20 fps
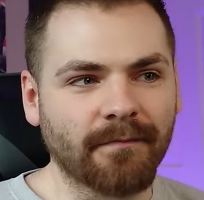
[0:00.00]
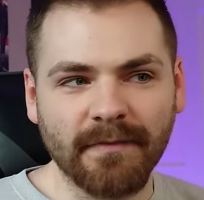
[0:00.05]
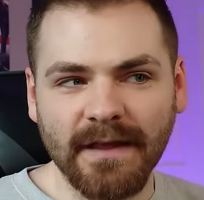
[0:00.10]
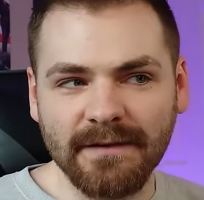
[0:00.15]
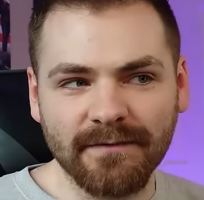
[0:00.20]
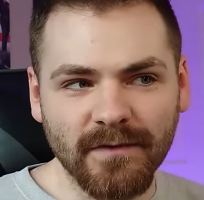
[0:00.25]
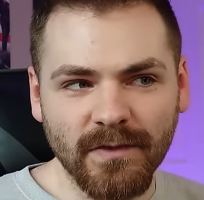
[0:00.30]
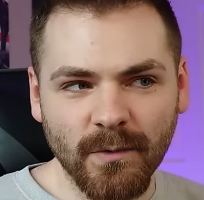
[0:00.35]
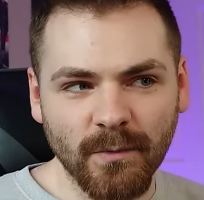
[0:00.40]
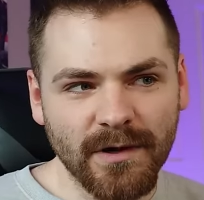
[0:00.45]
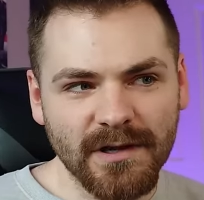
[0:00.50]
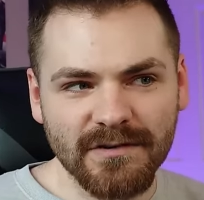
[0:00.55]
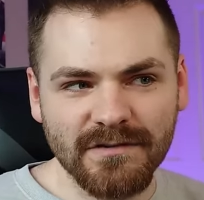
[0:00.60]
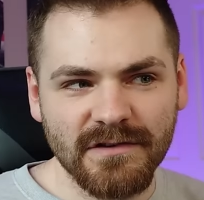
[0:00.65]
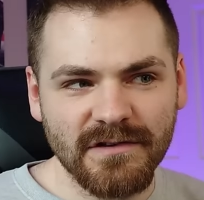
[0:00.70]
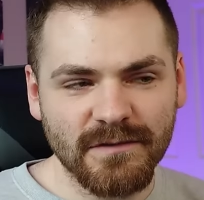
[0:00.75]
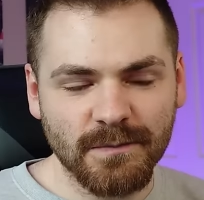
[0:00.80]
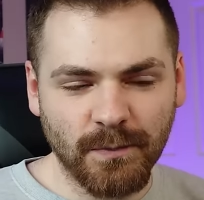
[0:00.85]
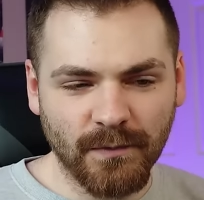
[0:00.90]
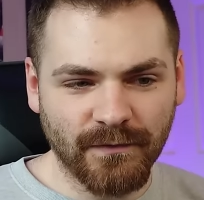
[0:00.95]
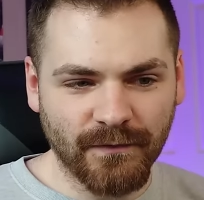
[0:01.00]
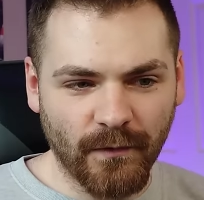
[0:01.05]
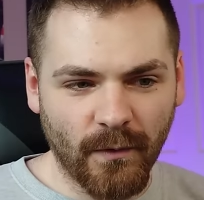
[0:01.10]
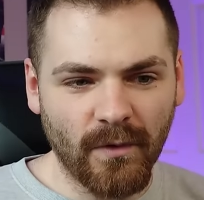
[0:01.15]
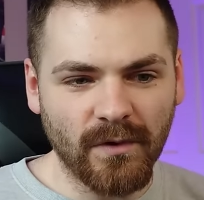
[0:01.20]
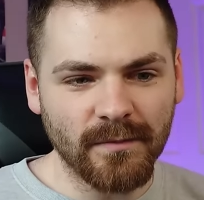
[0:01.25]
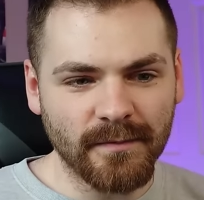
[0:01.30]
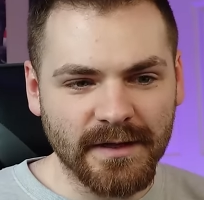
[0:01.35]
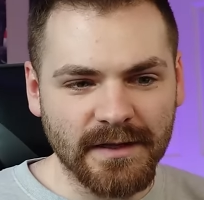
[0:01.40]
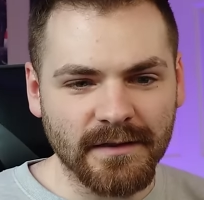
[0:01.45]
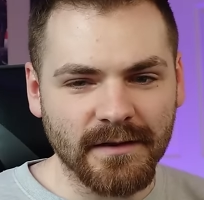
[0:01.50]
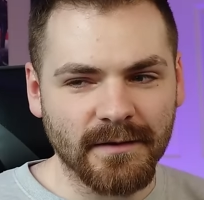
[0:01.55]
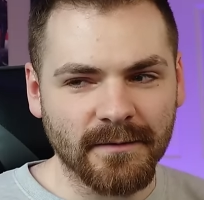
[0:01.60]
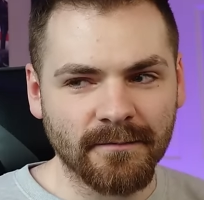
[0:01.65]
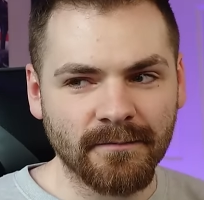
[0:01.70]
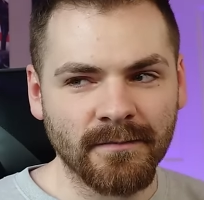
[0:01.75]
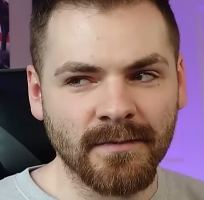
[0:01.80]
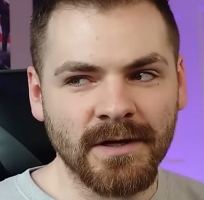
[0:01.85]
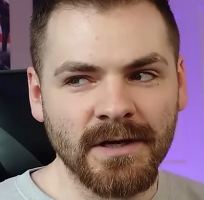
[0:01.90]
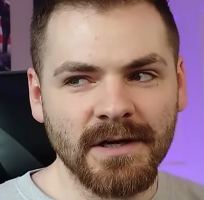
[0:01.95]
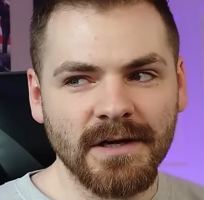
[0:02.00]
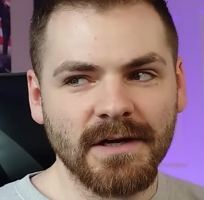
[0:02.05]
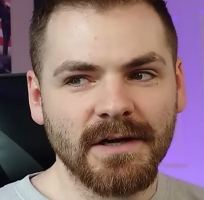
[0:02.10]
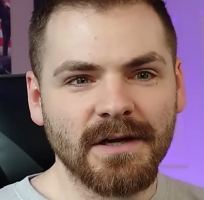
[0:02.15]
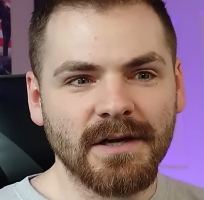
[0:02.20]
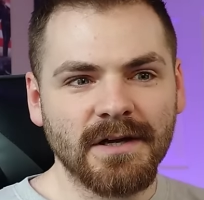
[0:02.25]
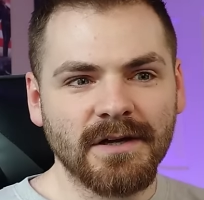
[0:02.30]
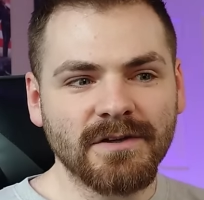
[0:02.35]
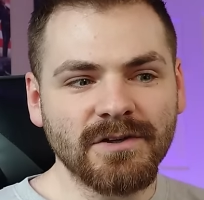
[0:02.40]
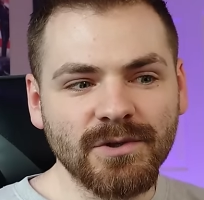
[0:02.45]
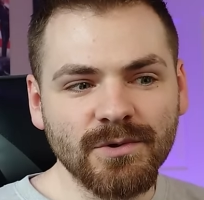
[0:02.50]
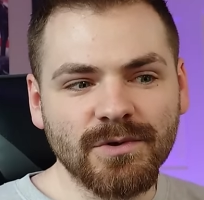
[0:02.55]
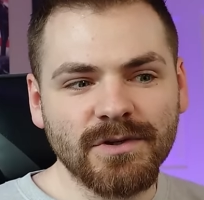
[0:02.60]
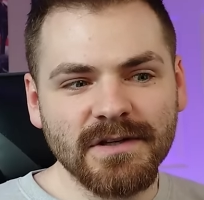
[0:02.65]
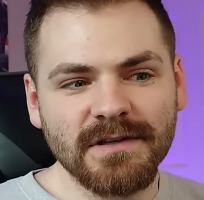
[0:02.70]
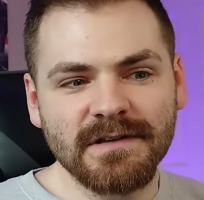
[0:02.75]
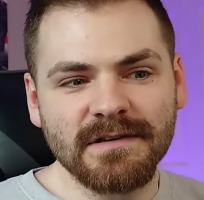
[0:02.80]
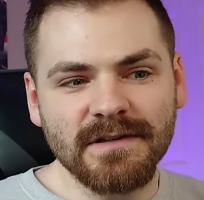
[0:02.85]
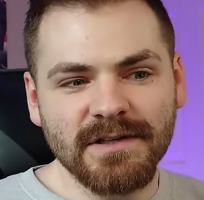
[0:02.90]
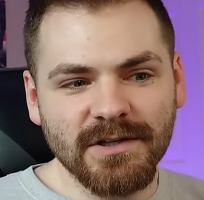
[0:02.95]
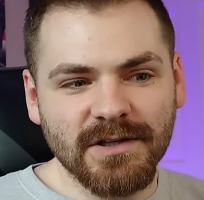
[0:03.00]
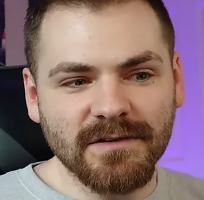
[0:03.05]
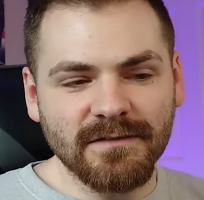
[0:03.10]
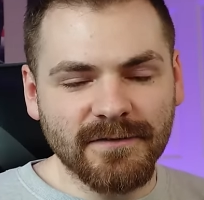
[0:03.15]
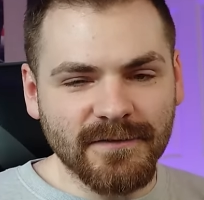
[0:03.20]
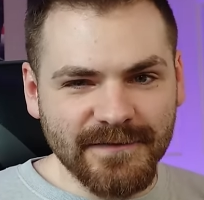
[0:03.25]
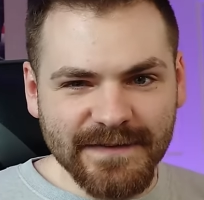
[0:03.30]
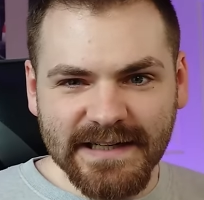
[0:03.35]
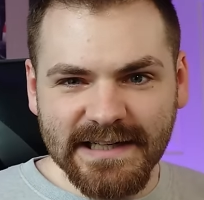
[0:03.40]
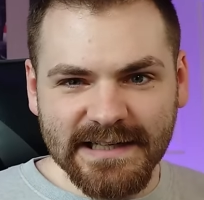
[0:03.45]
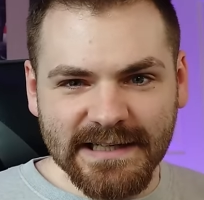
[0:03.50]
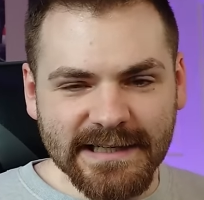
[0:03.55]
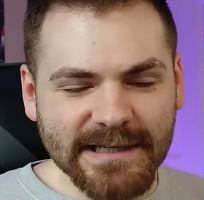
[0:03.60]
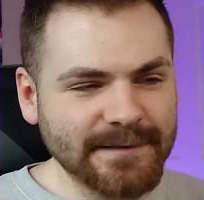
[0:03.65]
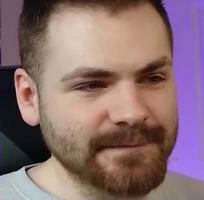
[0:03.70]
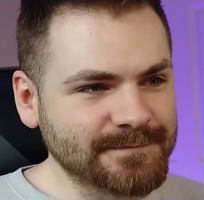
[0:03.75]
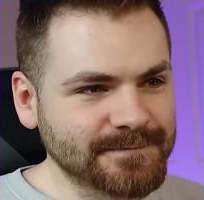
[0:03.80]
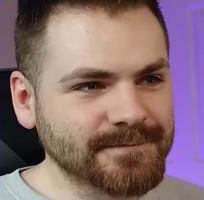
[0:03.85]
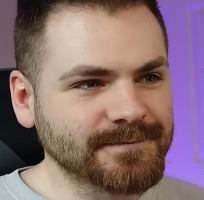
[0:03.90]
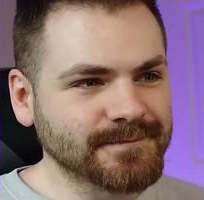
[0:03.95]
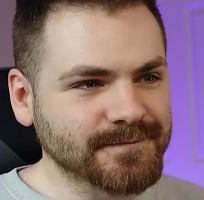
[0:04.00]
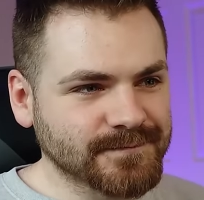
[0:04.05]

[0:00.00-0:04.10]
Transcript: Even the way she's performing them, you can feel it.